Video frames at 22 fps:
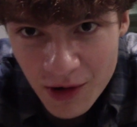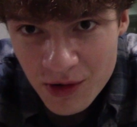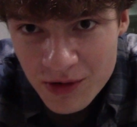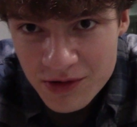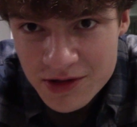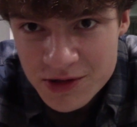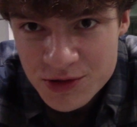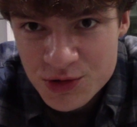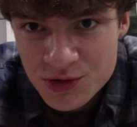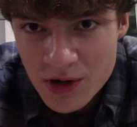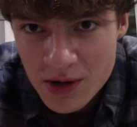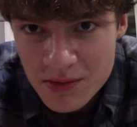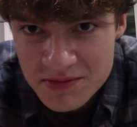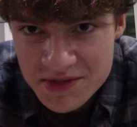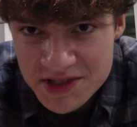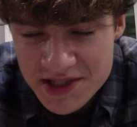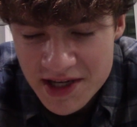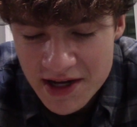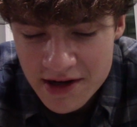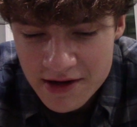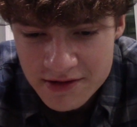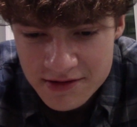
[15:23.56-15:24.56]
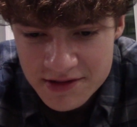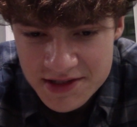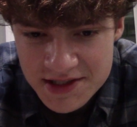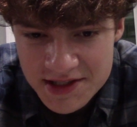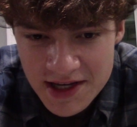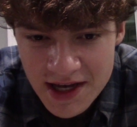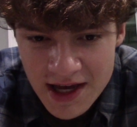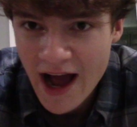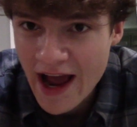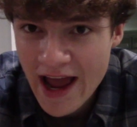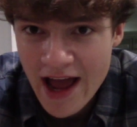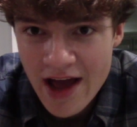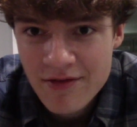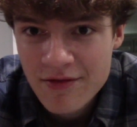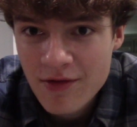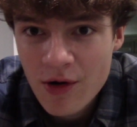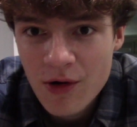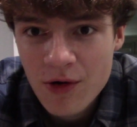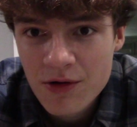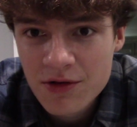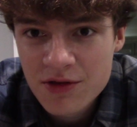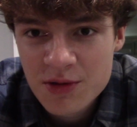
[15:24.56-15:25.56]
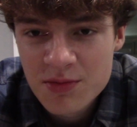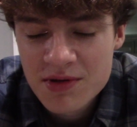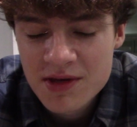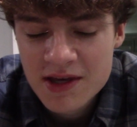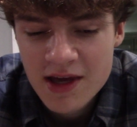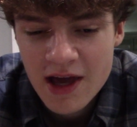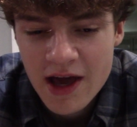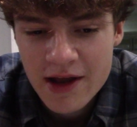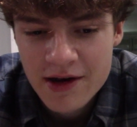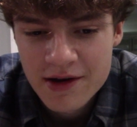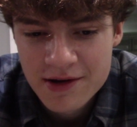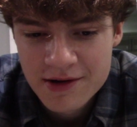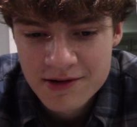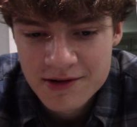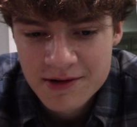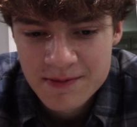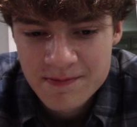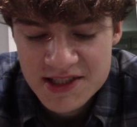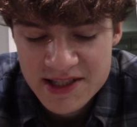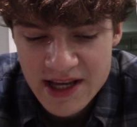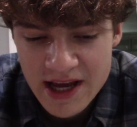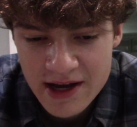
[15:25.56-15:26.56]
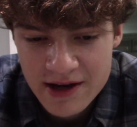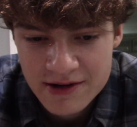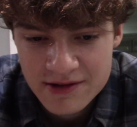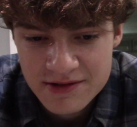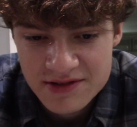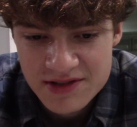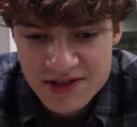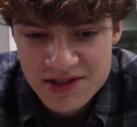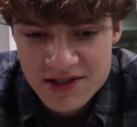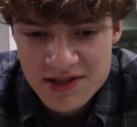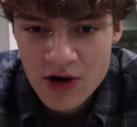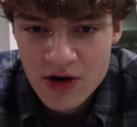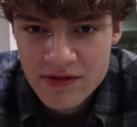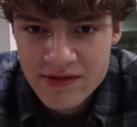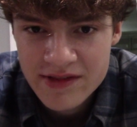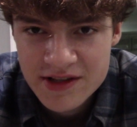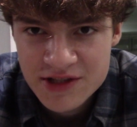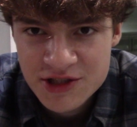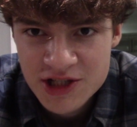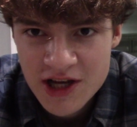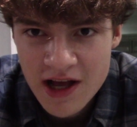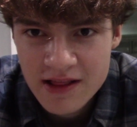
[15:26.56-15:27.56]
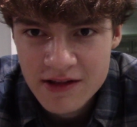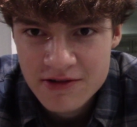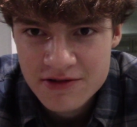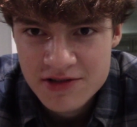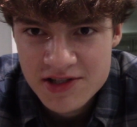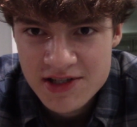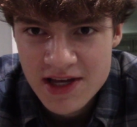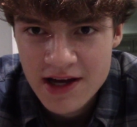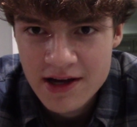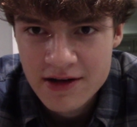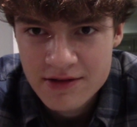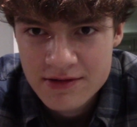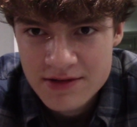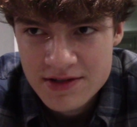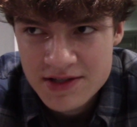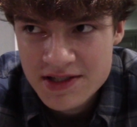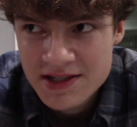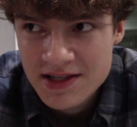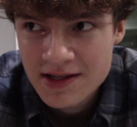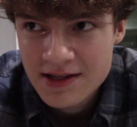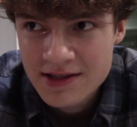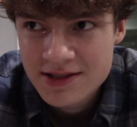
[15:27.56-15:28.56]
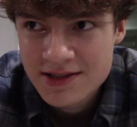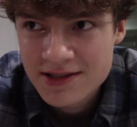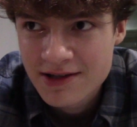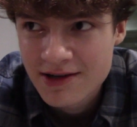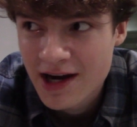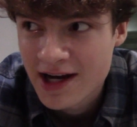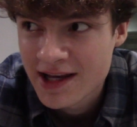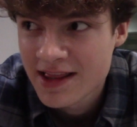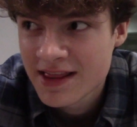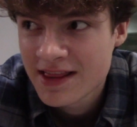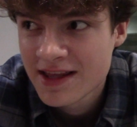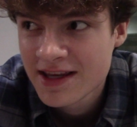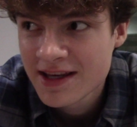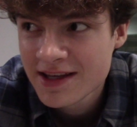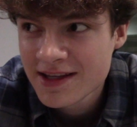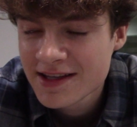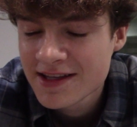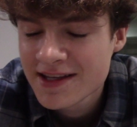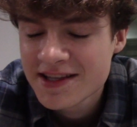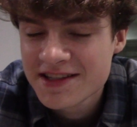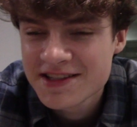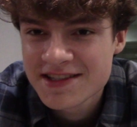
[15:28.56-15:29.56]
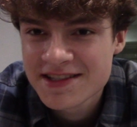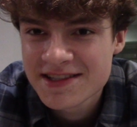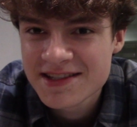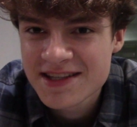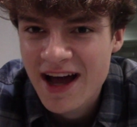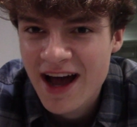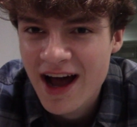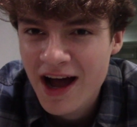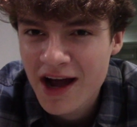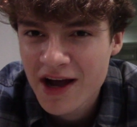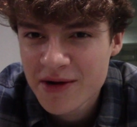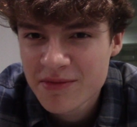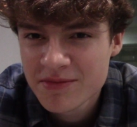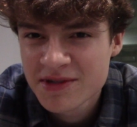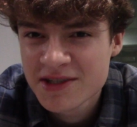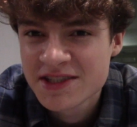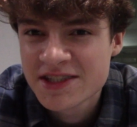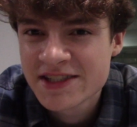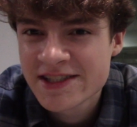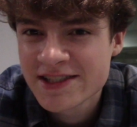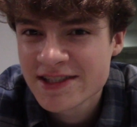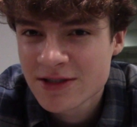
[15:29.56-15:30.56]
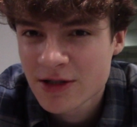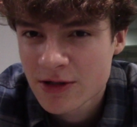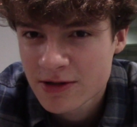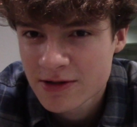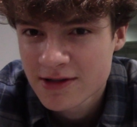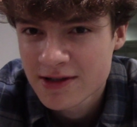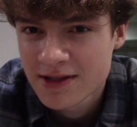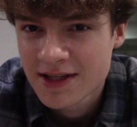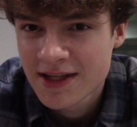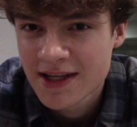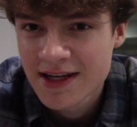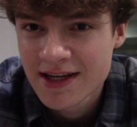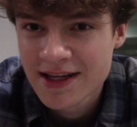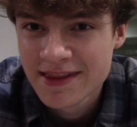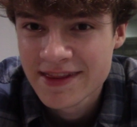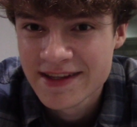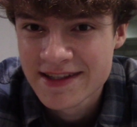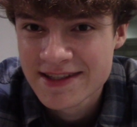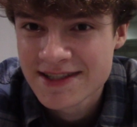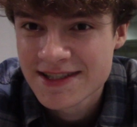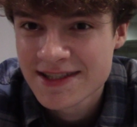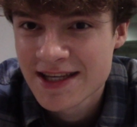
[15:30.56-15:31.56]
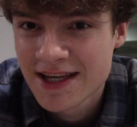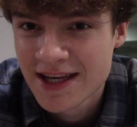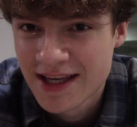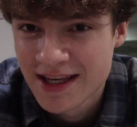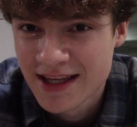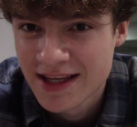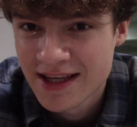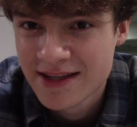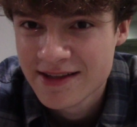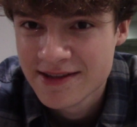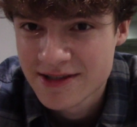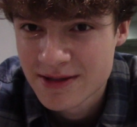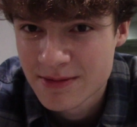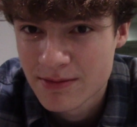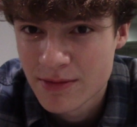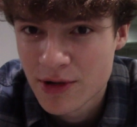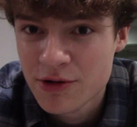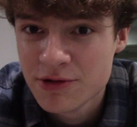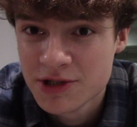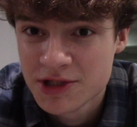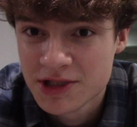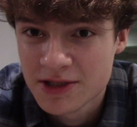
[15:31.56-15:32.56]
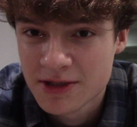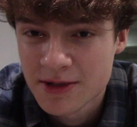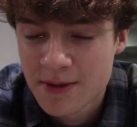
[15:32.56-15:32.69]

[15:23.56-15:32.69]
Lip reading: all the drum sounds, I have all the piano sounds, all the cello sounds, so I think it's time to start getting this thing into motion.